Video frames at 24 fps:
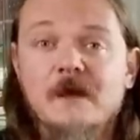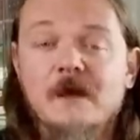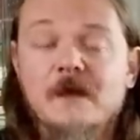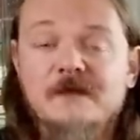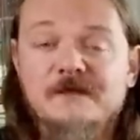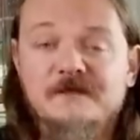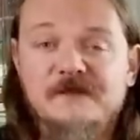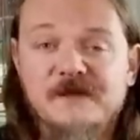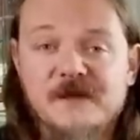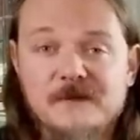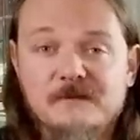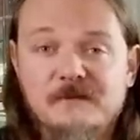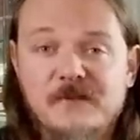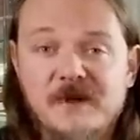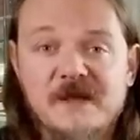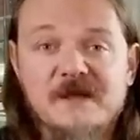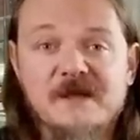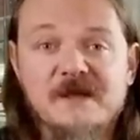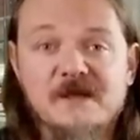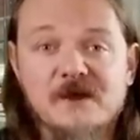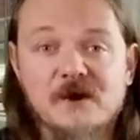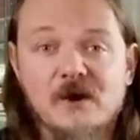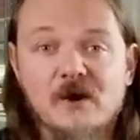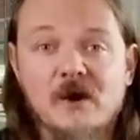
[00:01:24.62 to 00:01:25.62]
tidbit
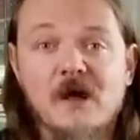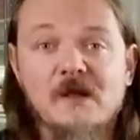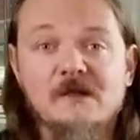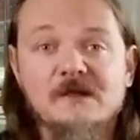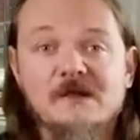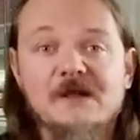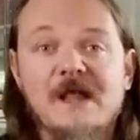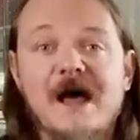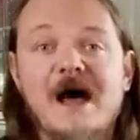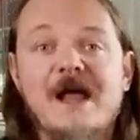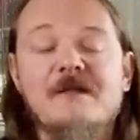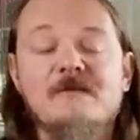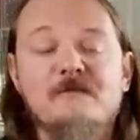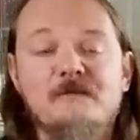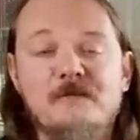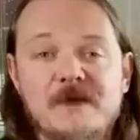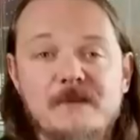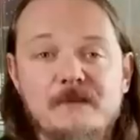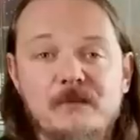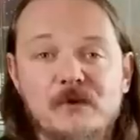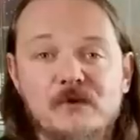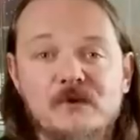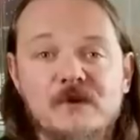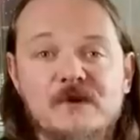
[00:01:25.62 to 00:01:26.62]
here, a lot of
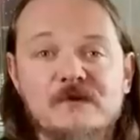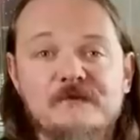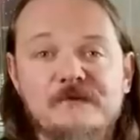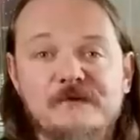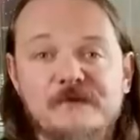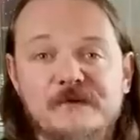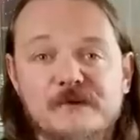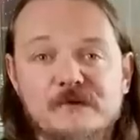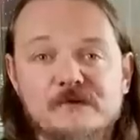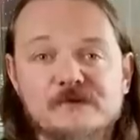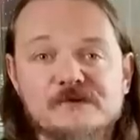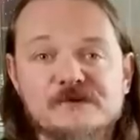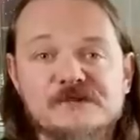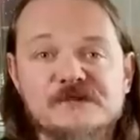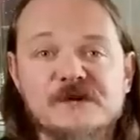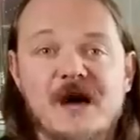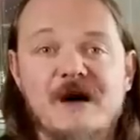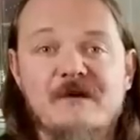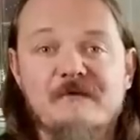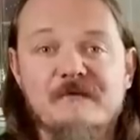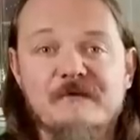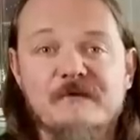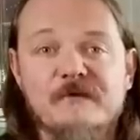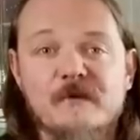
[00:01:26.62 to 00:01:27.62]
people confuse
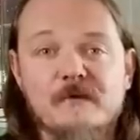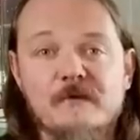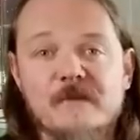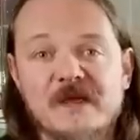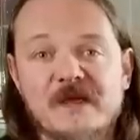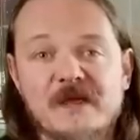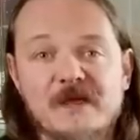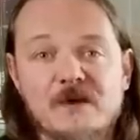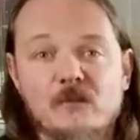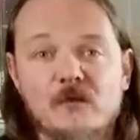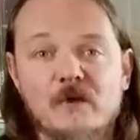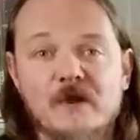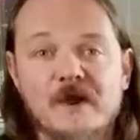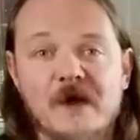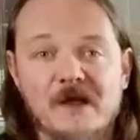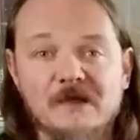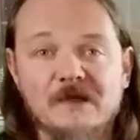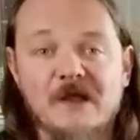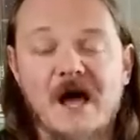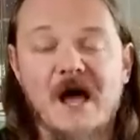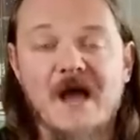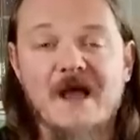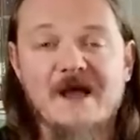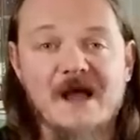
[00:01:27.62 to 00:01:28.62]
Tom for me when
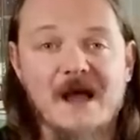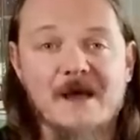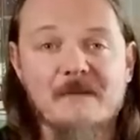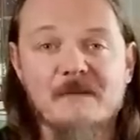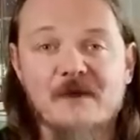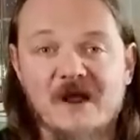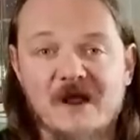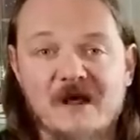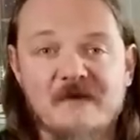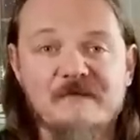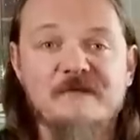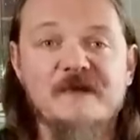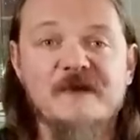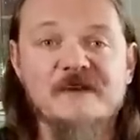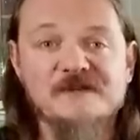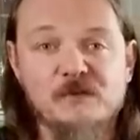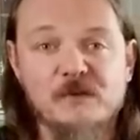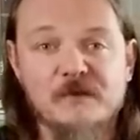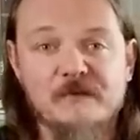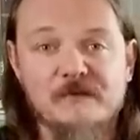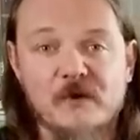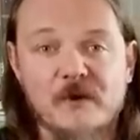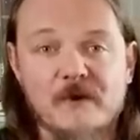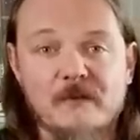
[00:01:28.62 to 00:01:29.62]
online. I'm not on
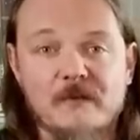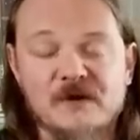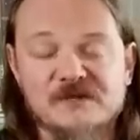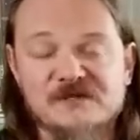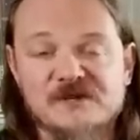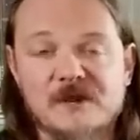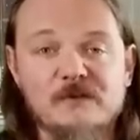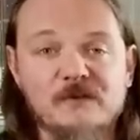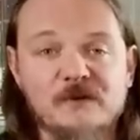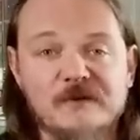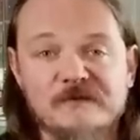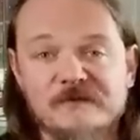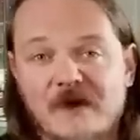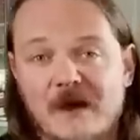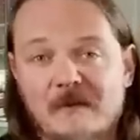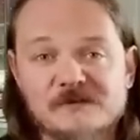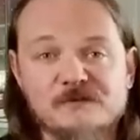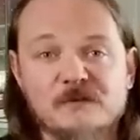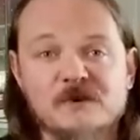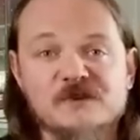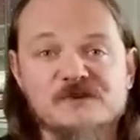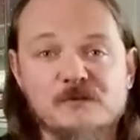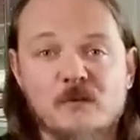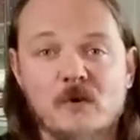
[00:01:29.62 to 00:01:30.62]
Facebook very much. I believe Tom is
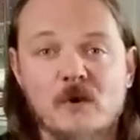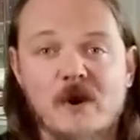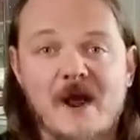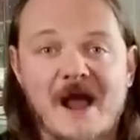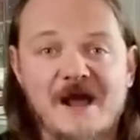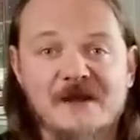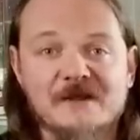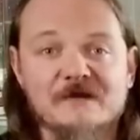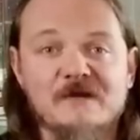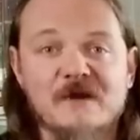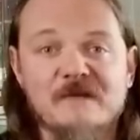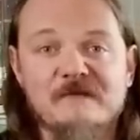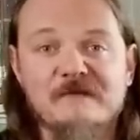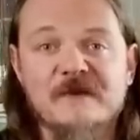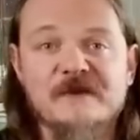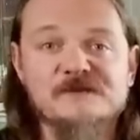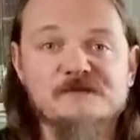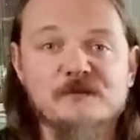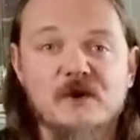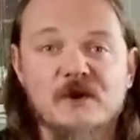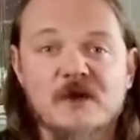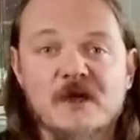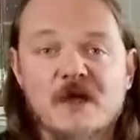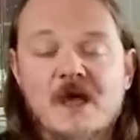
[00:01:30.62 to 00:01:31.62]
much more active on
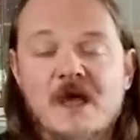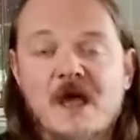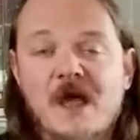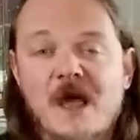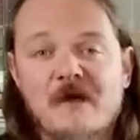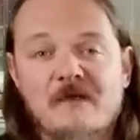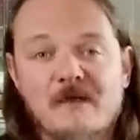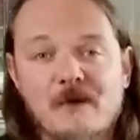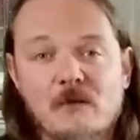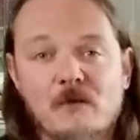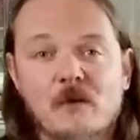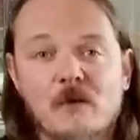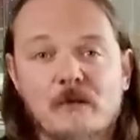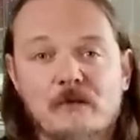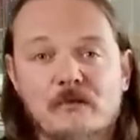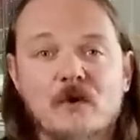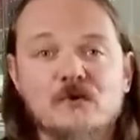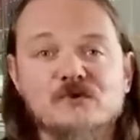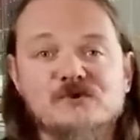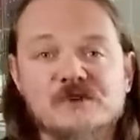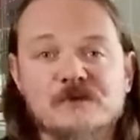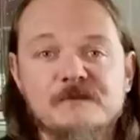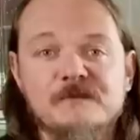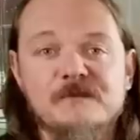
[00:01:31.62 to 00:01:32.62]
Facebook, and they will
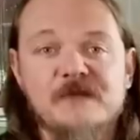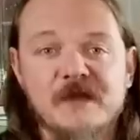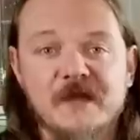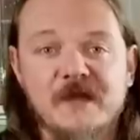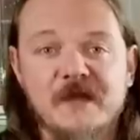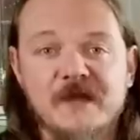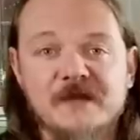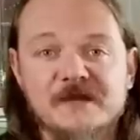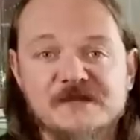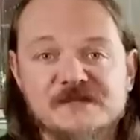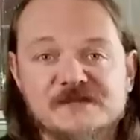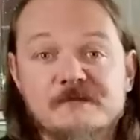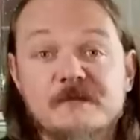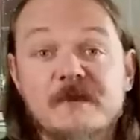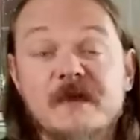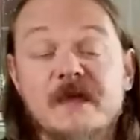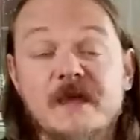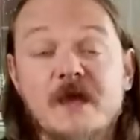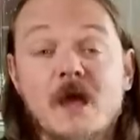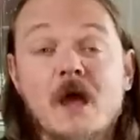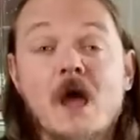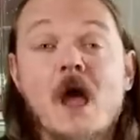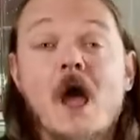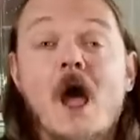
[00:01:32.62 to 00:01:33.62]
approach him thinking it's
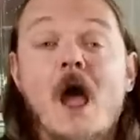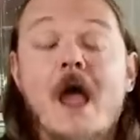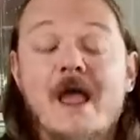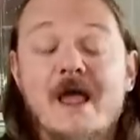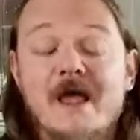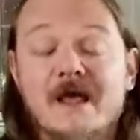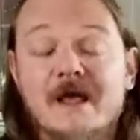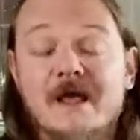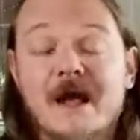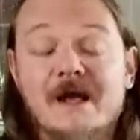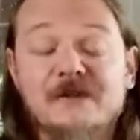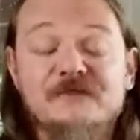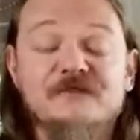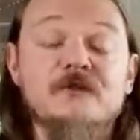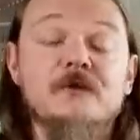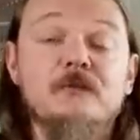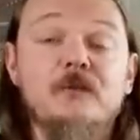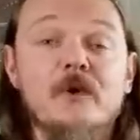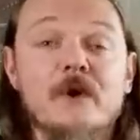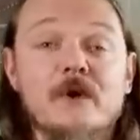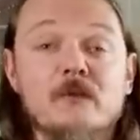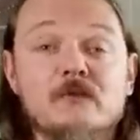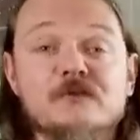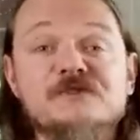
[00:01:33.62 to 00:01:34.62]
me. It got to the
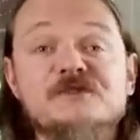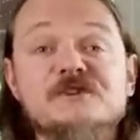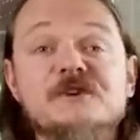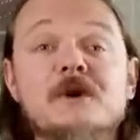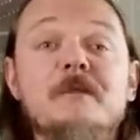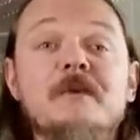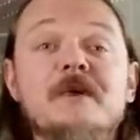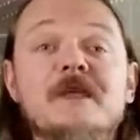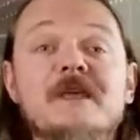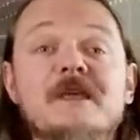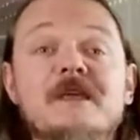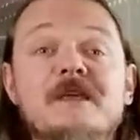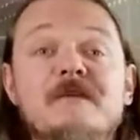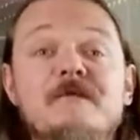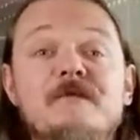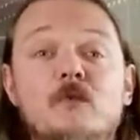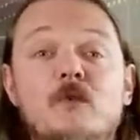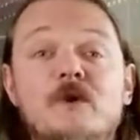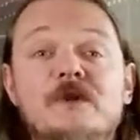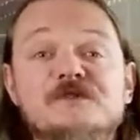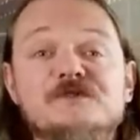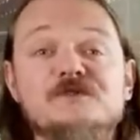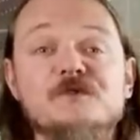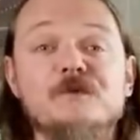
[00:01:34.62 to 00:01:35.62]
point where somebody even
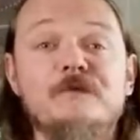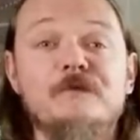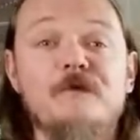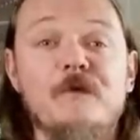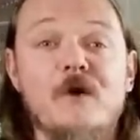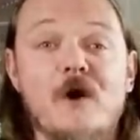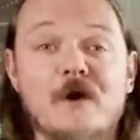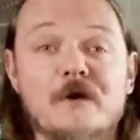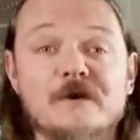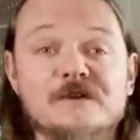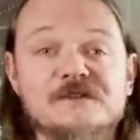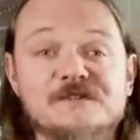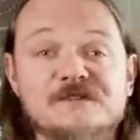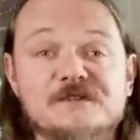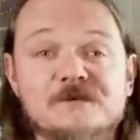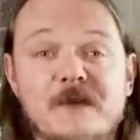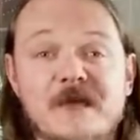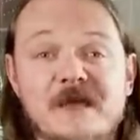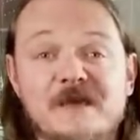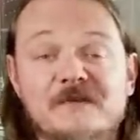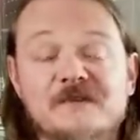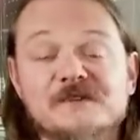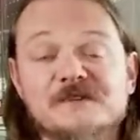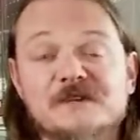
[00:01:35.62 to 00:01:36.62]
went so far as to
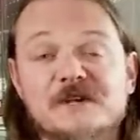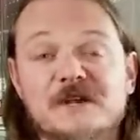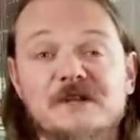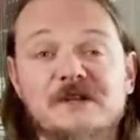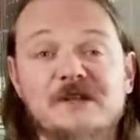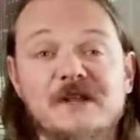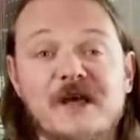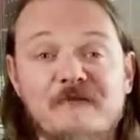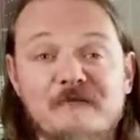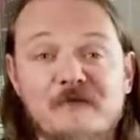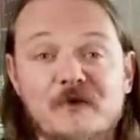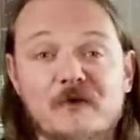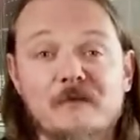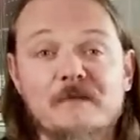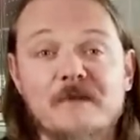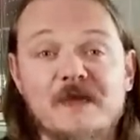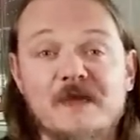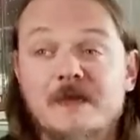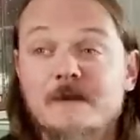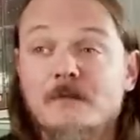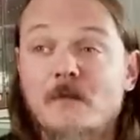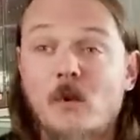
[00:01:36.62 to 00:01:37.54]
make this clever meme